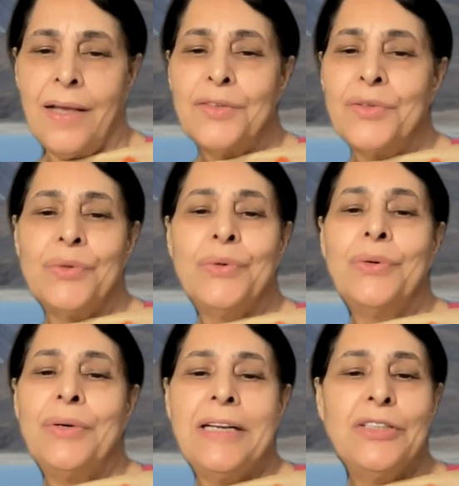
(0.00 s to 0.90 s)

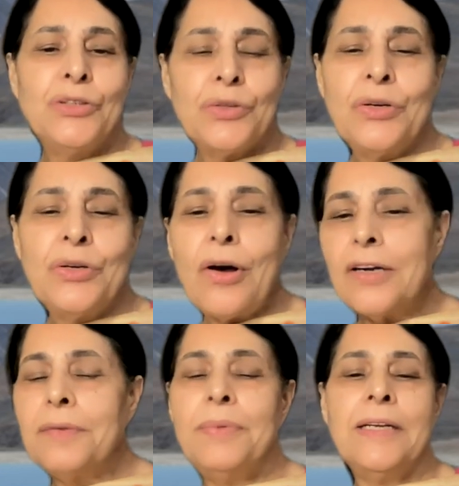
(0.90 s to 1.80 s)
So it should
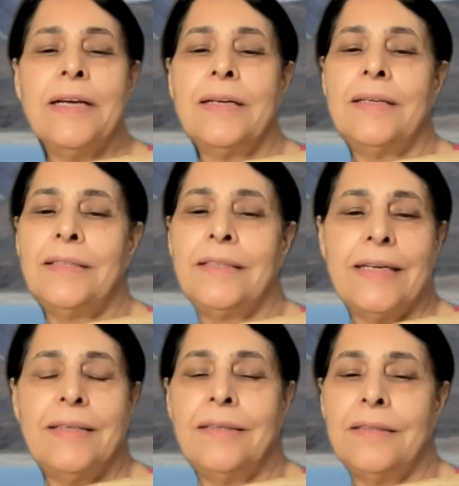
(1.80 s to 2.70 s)
not be done in
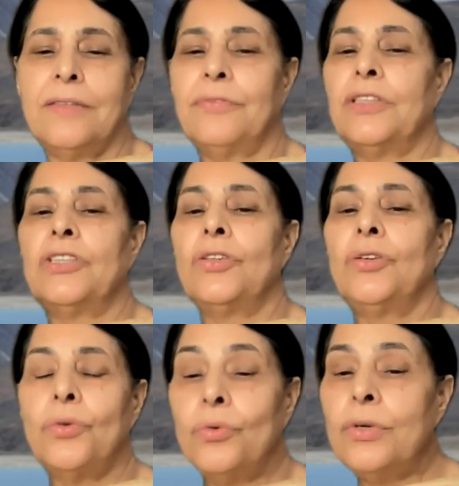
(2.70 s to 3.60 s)
centers which
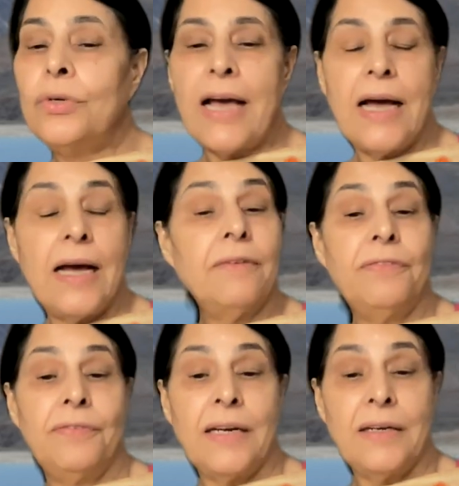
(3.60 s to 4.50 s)
don't
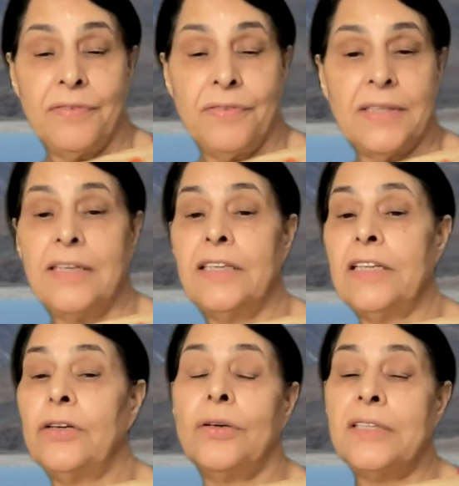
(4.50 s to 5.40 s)
have that
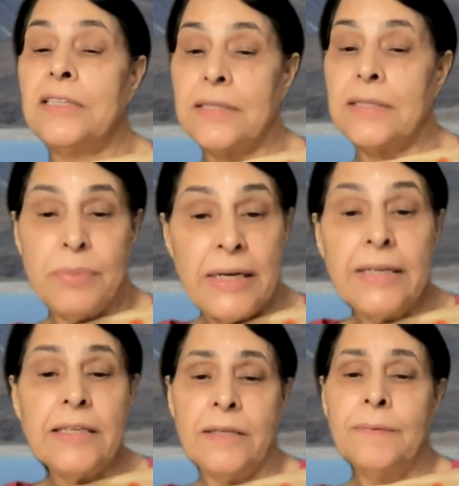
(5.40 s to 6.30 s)
facility or the
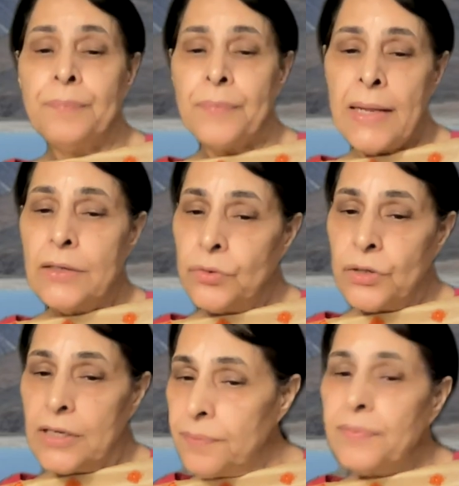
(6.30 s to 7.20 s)
stability to
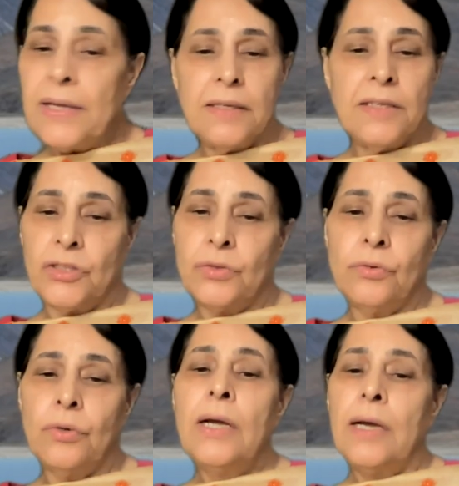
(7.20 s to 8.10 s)
keep that
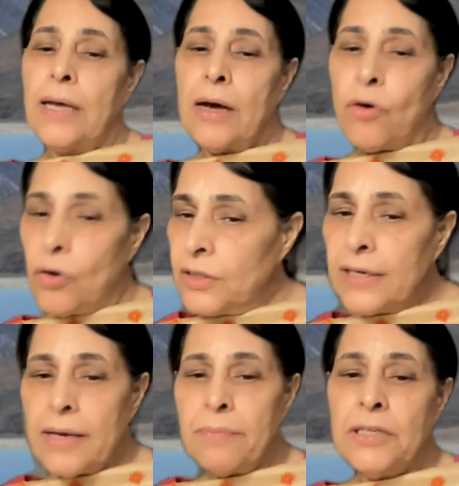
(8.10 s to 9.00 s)
tissue or the
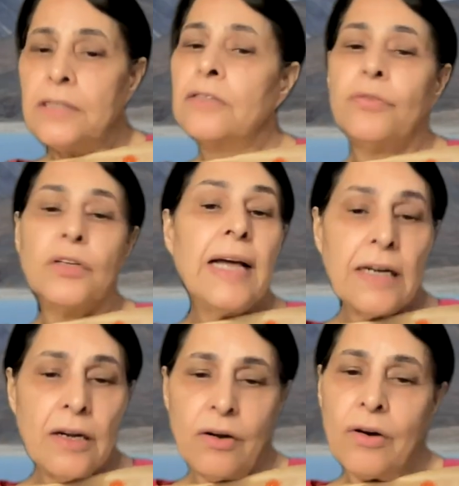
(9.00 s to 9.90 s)
gametes for
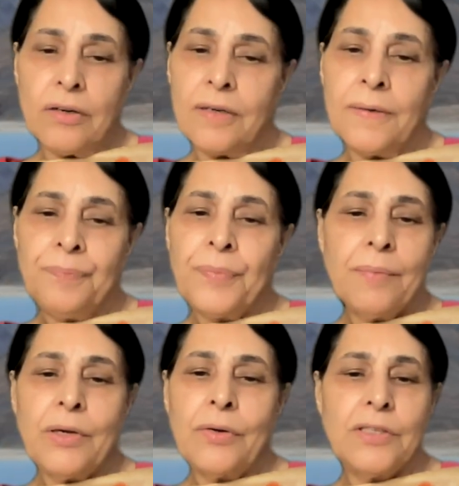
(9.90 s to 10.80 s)
that long.
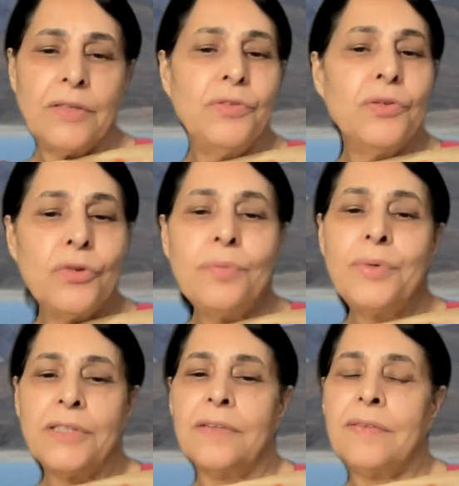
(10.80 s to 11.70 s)
Because if you don't
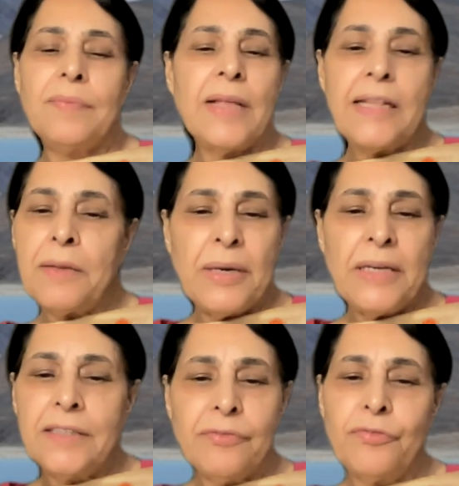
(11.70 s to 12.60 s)
preserve them, then the
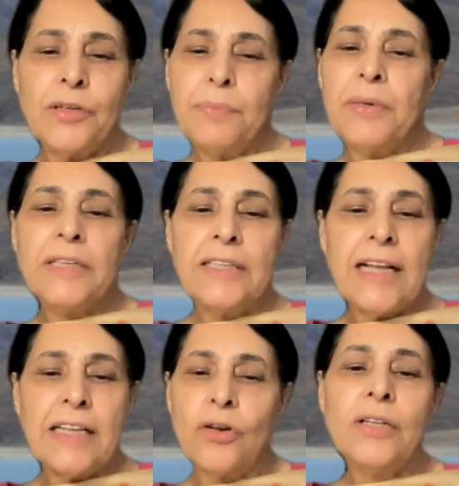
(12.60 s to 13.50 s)
patient, for the patient,
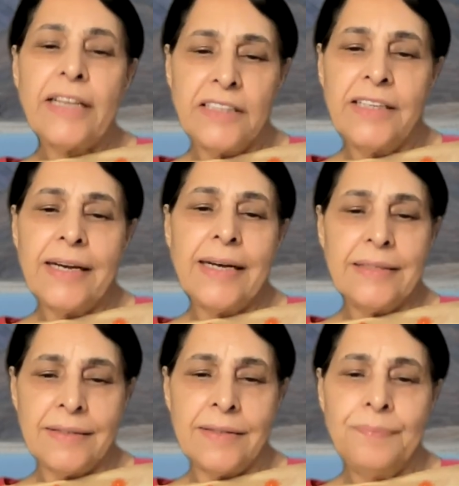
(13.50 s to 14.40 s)
that's all that she
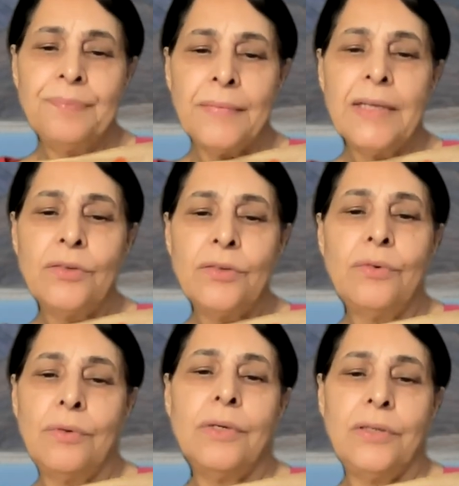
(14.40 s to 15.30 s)
has.
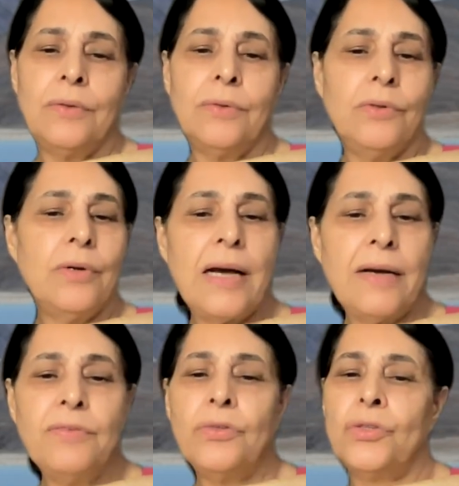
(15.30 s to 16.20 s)
So you know you
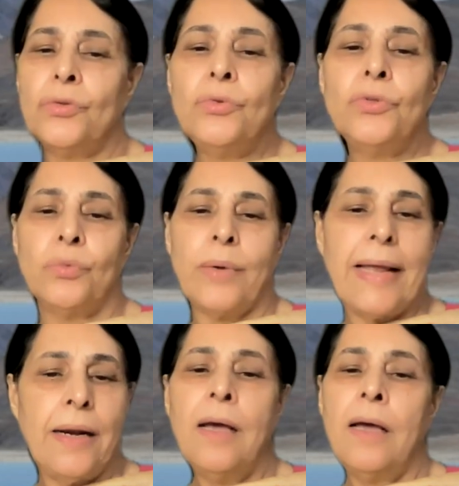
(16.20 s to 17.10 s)
have to choose
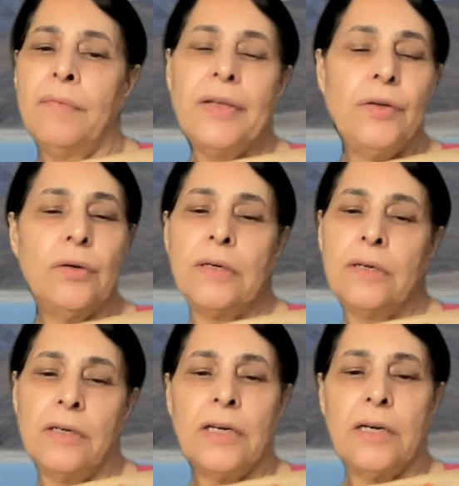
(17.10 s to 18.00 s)
well when
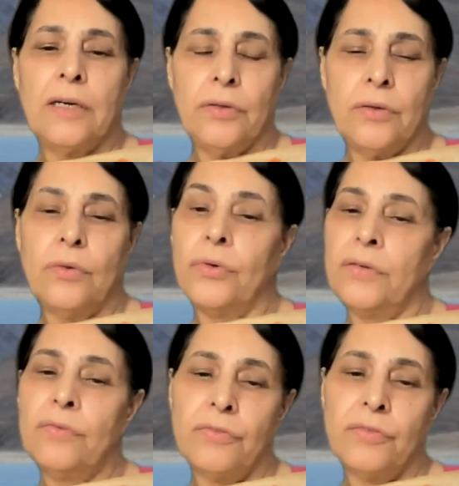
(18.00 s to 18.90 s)
you're uh, you know
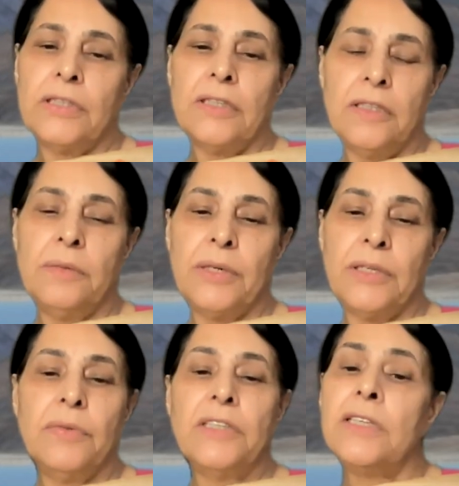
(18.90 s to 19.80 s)
going for fertility
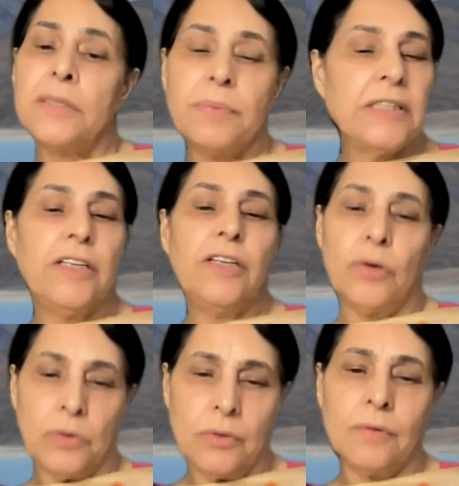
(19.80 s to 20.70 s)
preservation, especially in
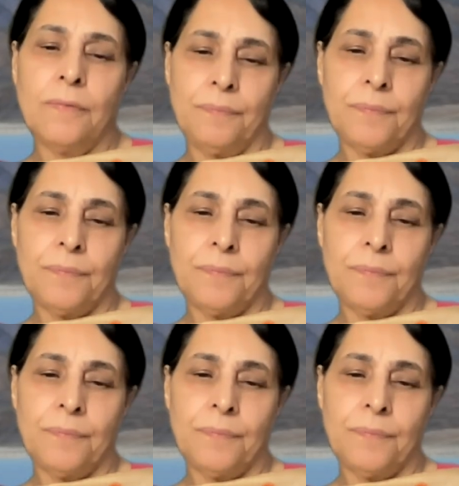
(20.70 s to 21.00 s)
onco.